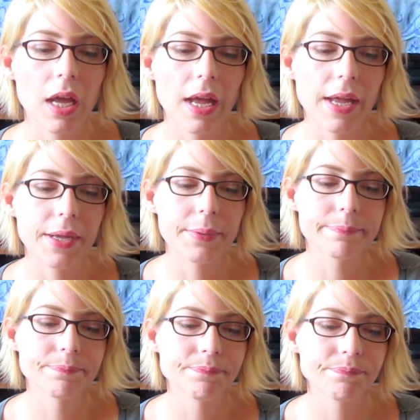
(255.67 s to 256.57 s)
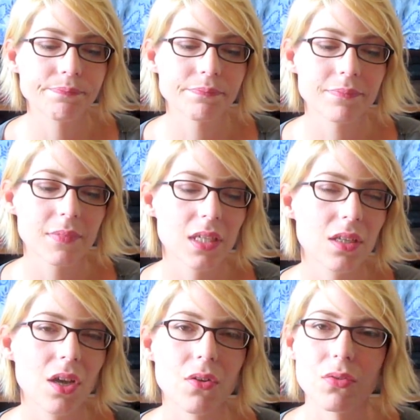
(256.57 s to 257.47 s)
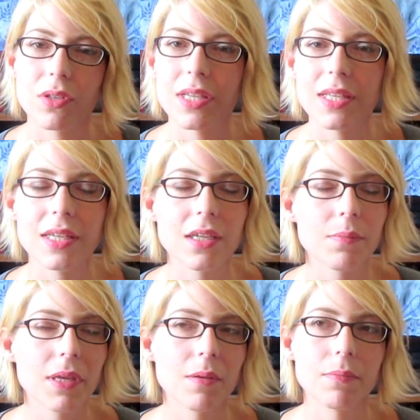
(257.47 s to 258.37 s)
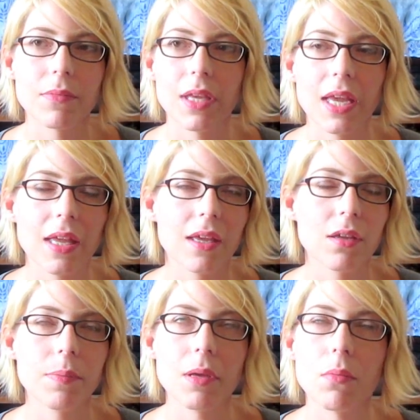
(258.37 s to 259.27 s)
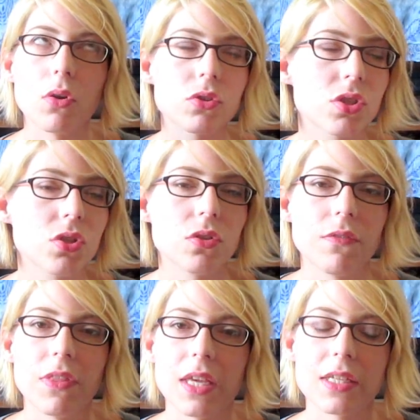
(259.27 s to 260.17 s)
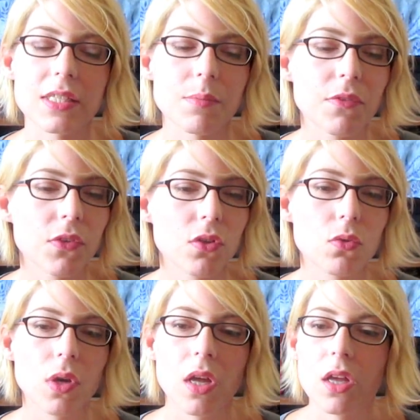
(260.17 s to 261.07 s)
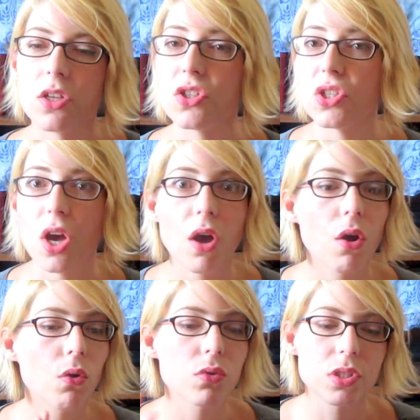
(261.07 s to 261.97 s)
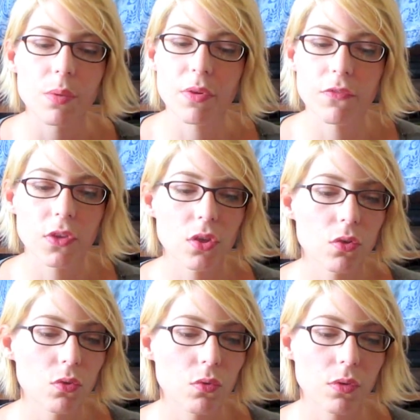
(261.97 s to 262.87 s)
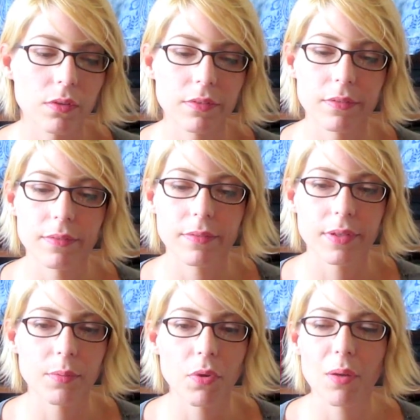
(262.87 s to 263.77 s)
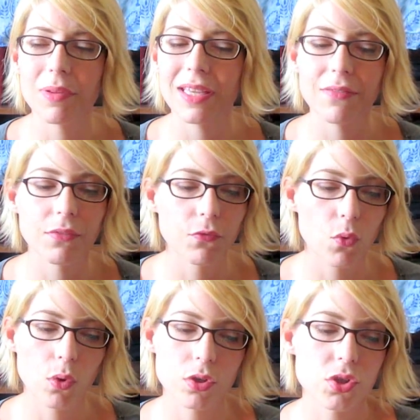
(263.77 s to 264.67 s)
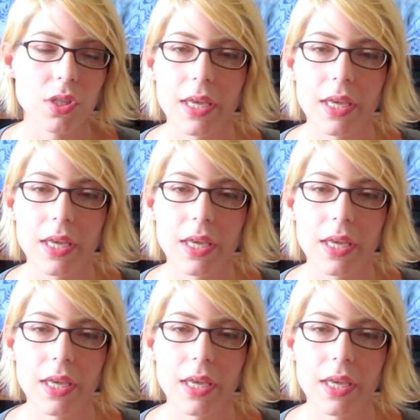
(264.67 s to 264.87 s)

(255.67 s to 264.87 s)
You know, it could be a multitude of things. Some of you sew, some of you could probably even forge.